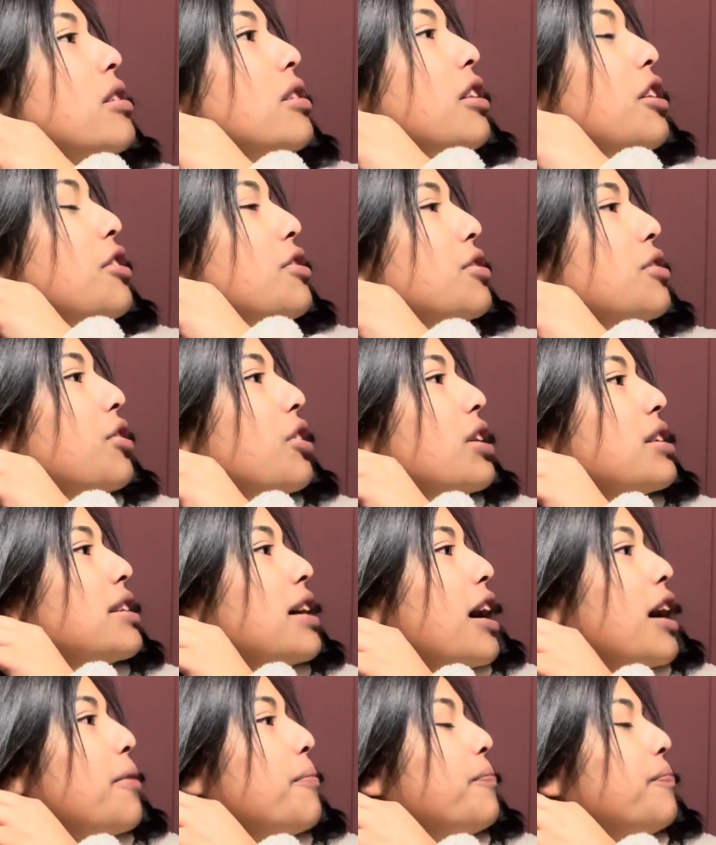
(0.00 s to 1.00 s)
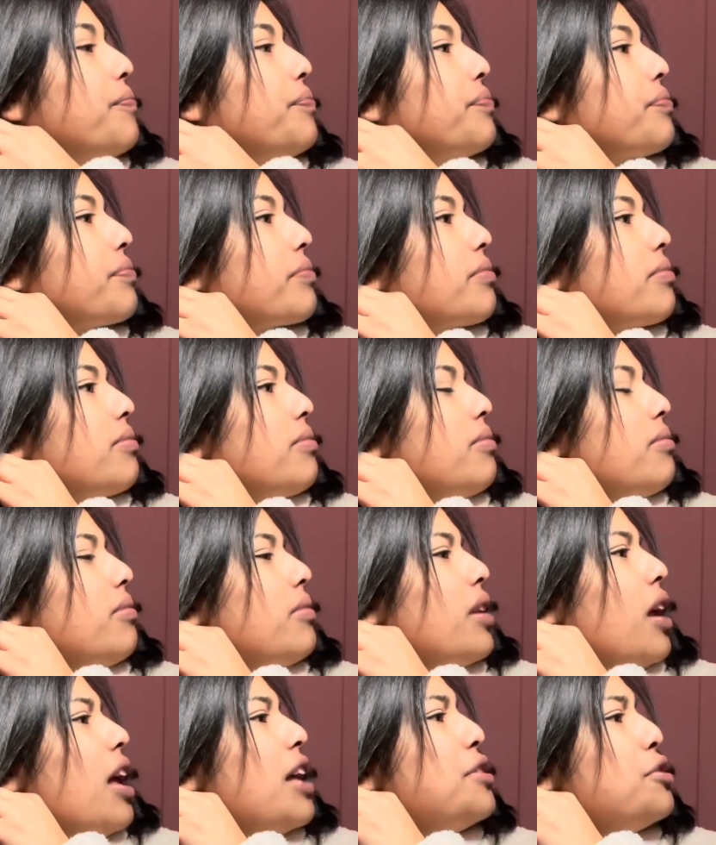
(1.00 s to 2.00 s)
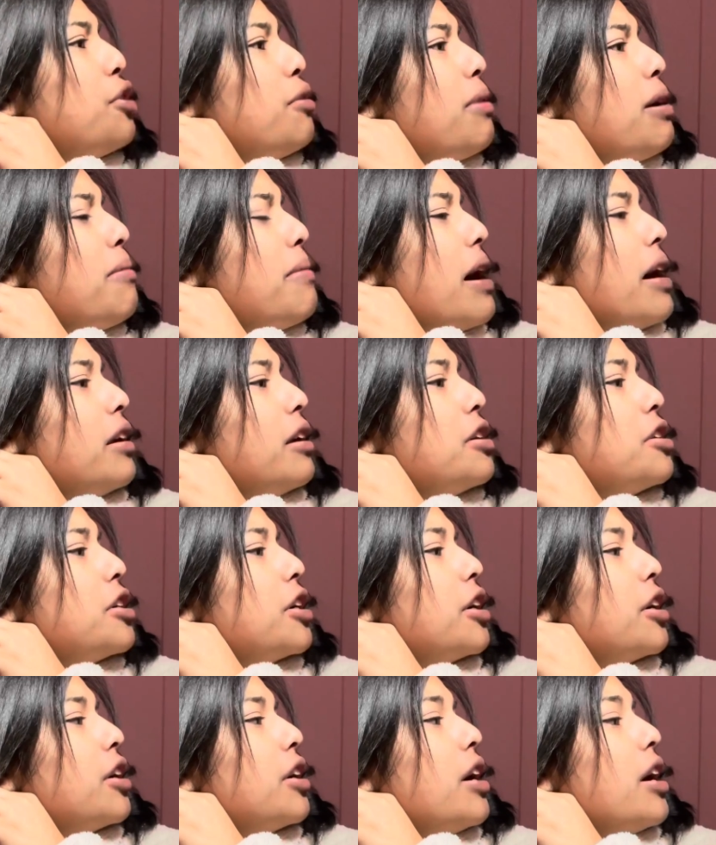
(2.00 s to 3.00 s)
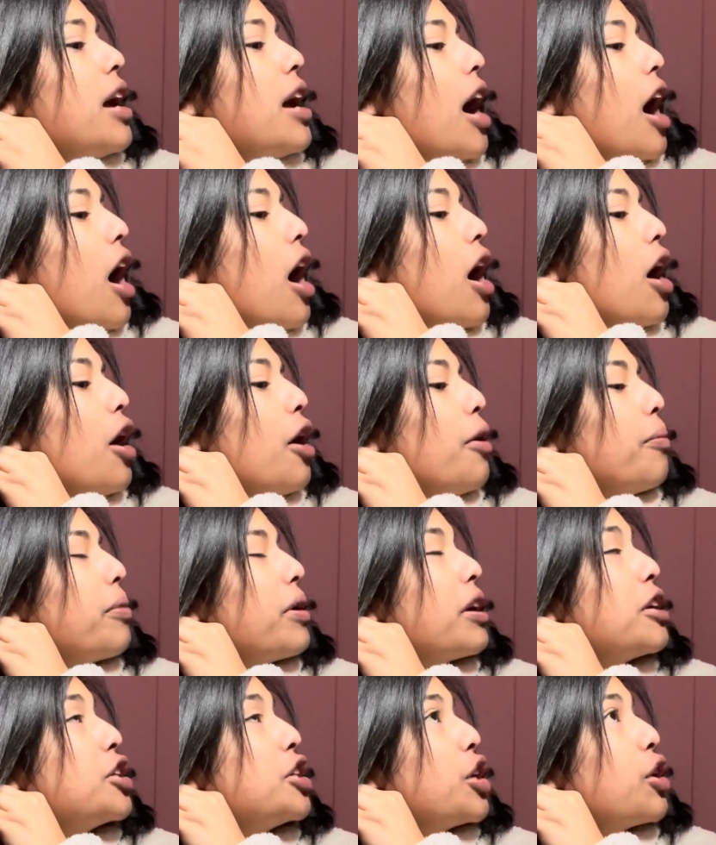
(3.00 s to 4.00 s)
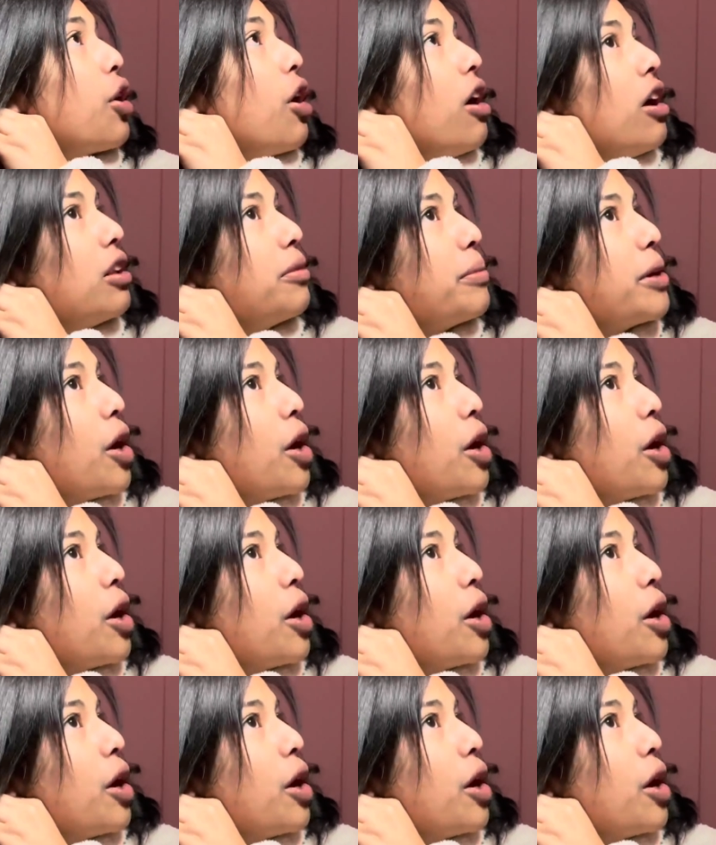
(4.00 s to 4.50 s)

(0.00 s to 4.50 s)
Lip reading: a little story time. I told my manager because she called me